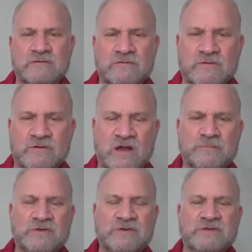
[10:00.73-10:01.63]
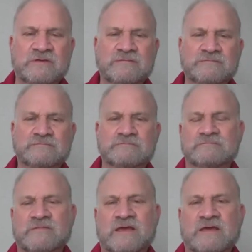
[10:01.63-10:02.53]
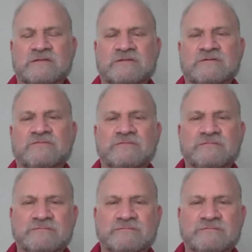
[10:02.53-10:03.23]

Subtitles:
or an IP additive